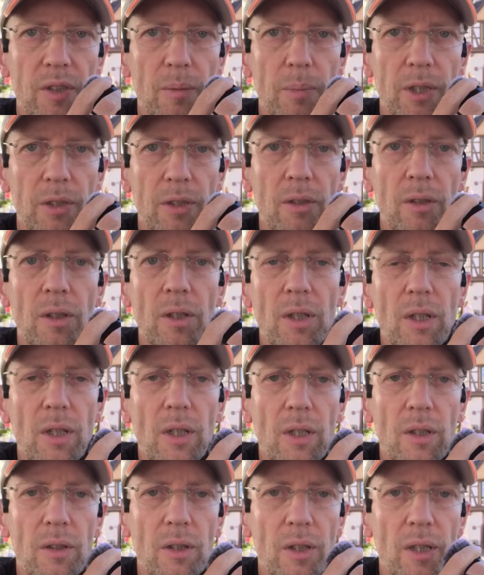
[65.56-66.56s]
a button
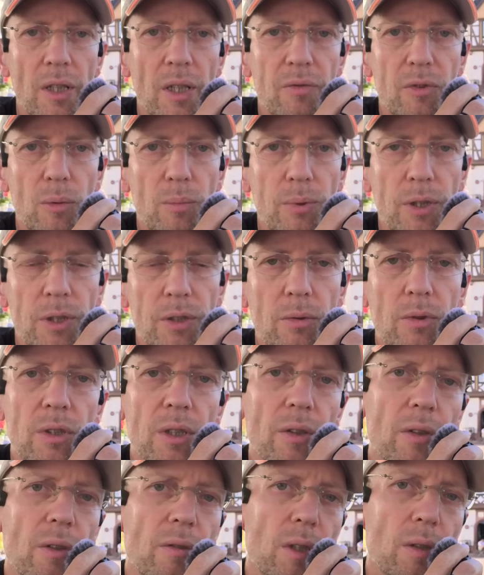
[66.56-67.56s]
that I have to press to
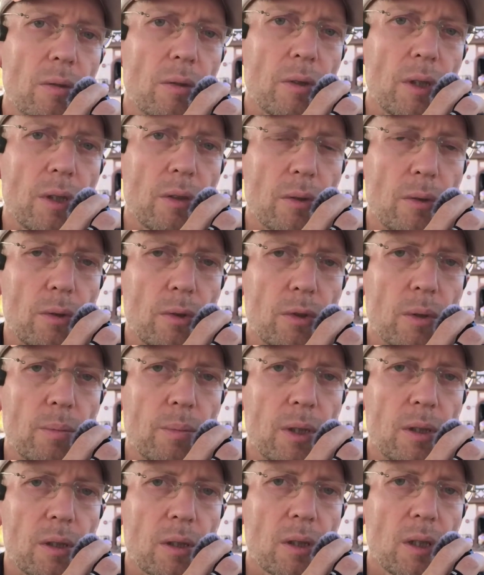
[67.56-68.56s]
start the recording or to stop
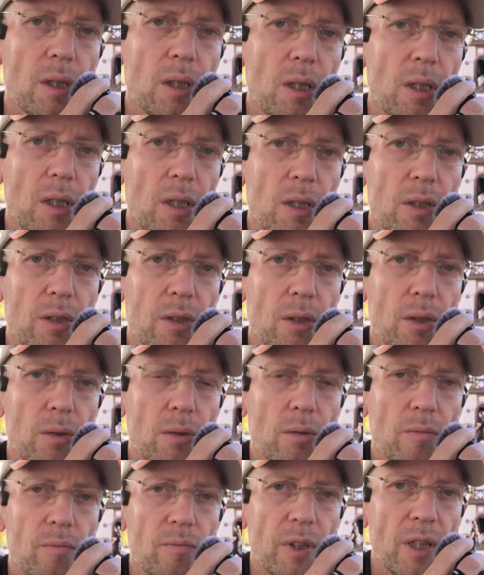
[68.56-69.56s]
it.
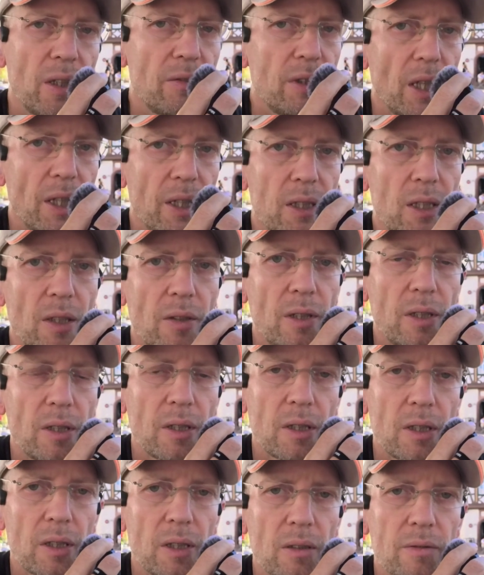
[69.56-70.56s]
So every idea that
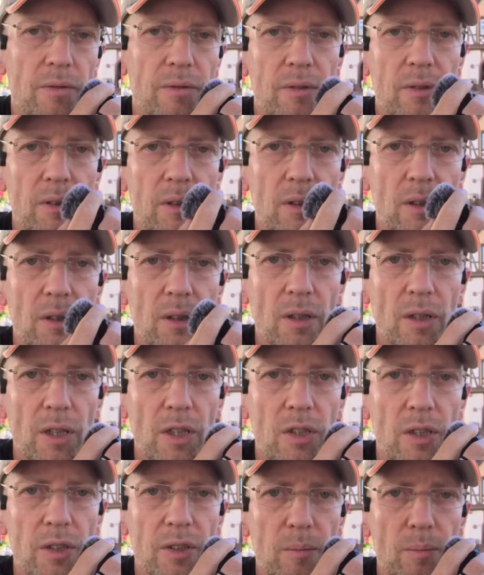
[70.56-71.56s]
I have, I
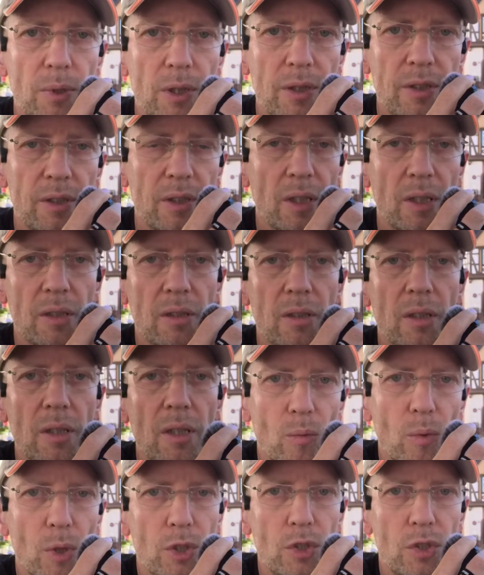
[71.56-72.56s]
just press start,
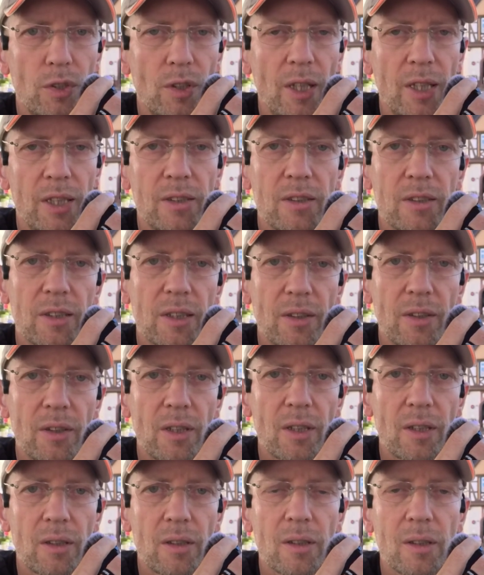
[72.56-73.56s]
watch the lens, and
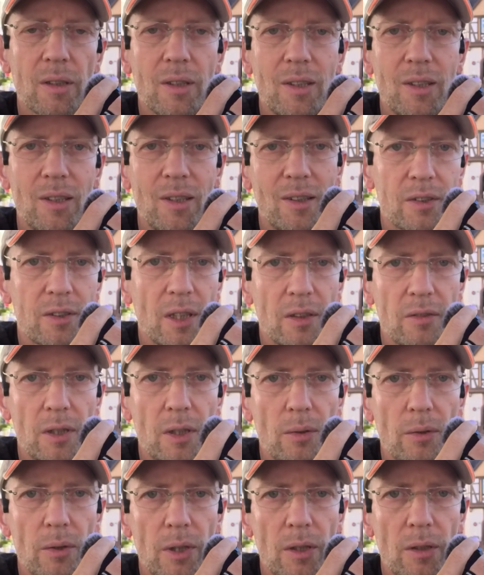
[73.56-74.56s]
then start
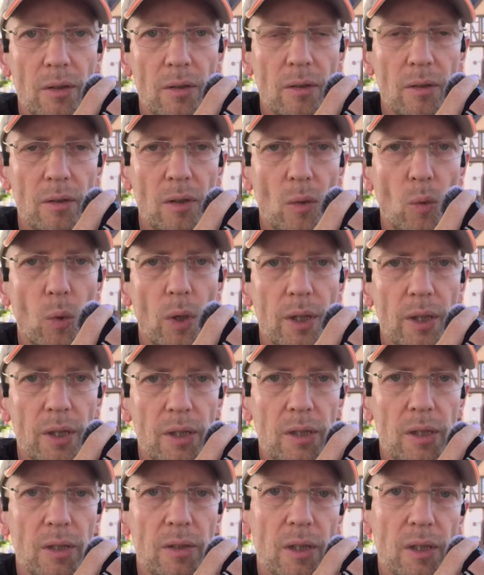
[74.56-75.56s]
recording the one
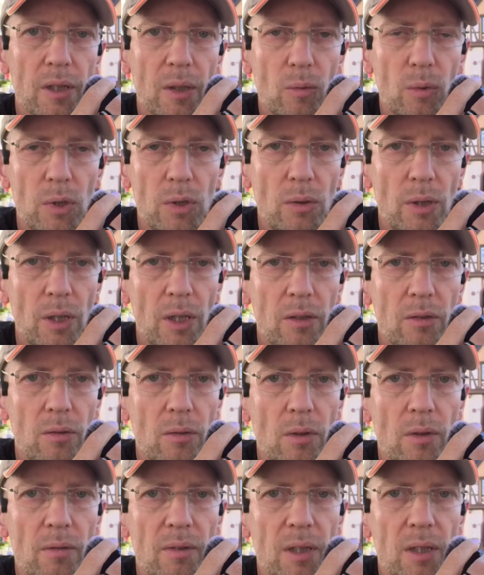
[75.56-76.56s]
idea that I want to add
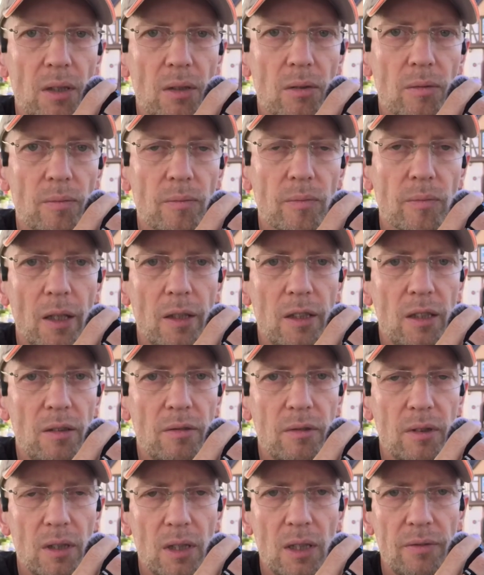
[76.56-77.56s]
to the video. And
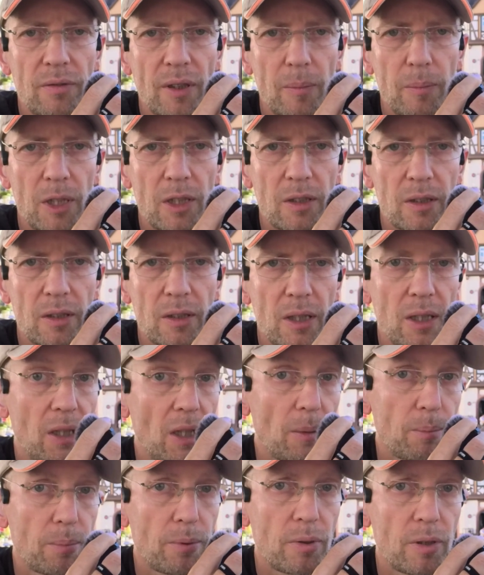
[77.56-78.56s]
even if I mix it
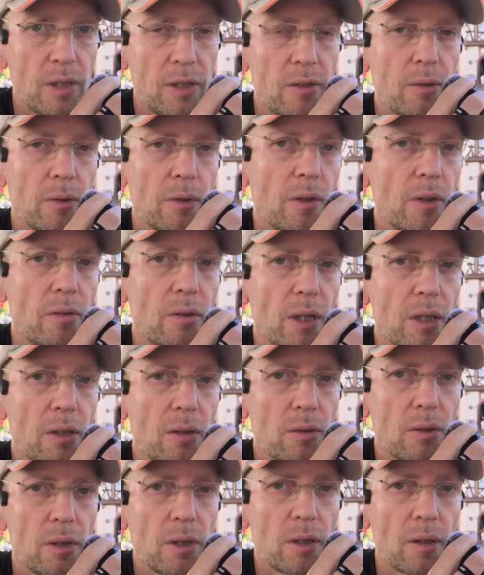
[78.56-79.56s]
up, it's not in the right
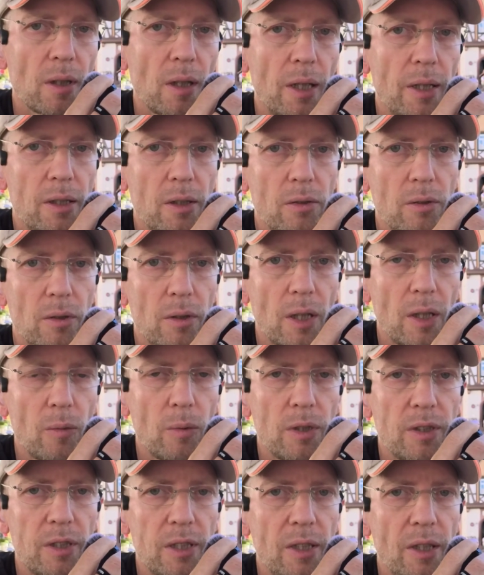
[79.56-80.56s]
order. And later on, I
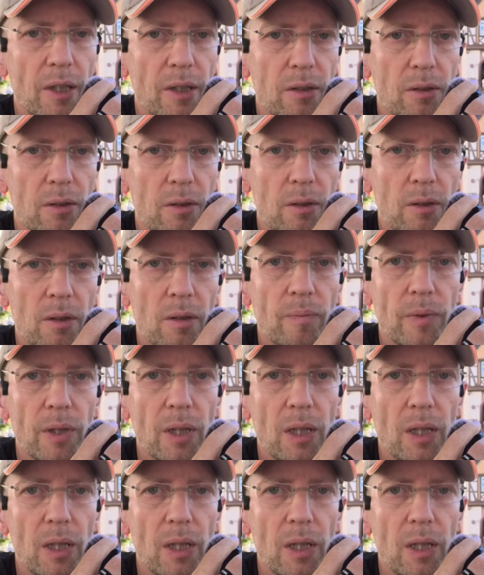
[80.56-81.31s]
will see that on